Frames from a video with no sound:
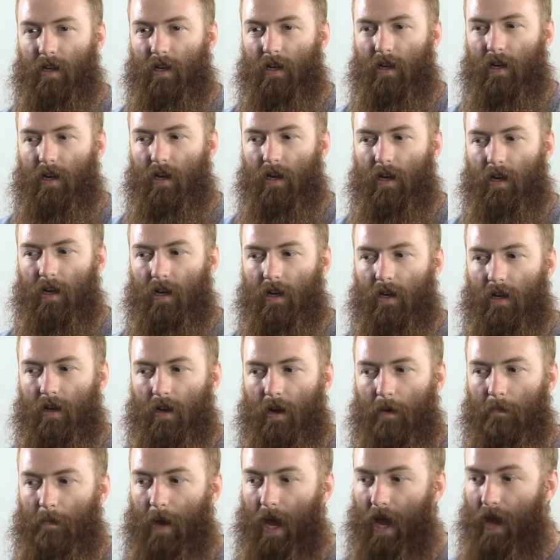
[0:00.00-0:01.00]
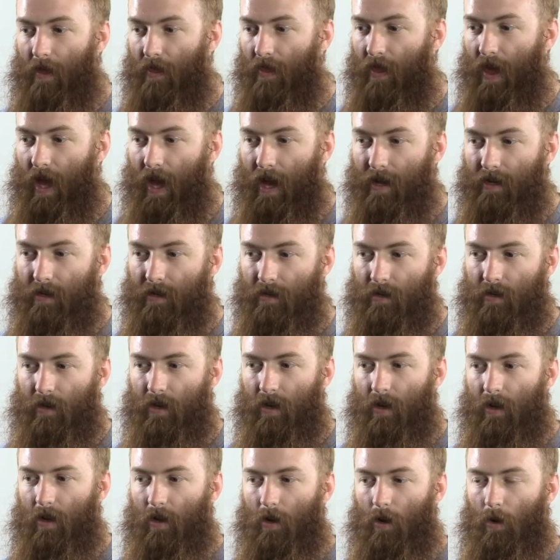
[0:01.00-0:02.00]
a man that
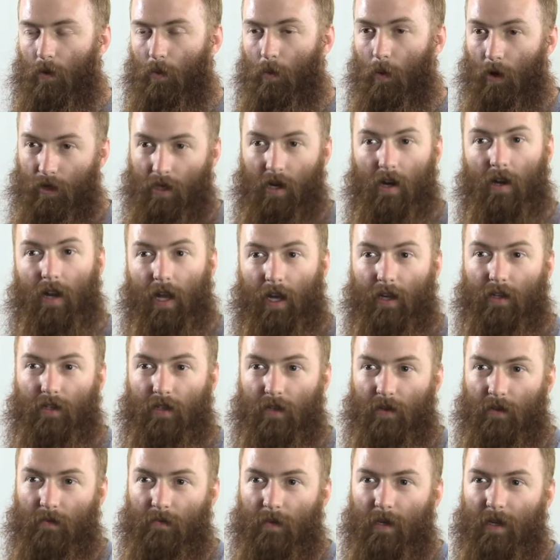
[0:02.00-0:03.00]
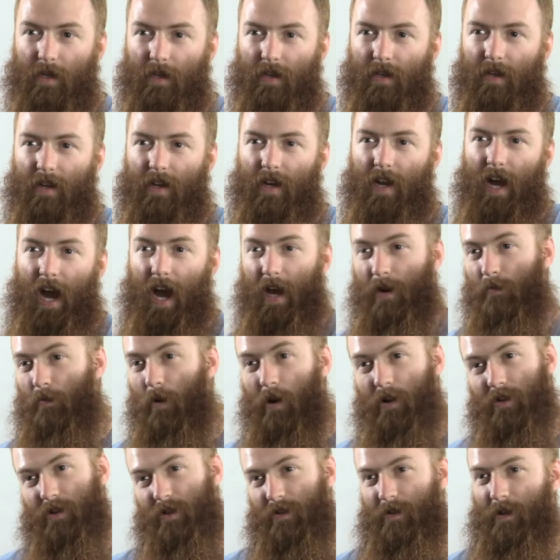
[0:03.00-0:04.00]
was on XTube. I'd
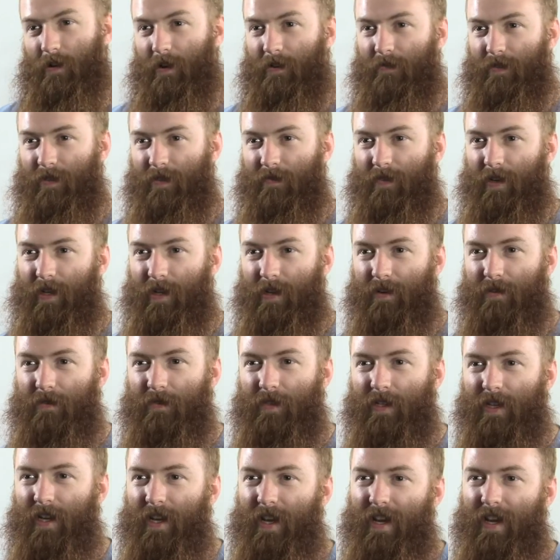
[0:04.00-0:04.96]
watched a lot of his videos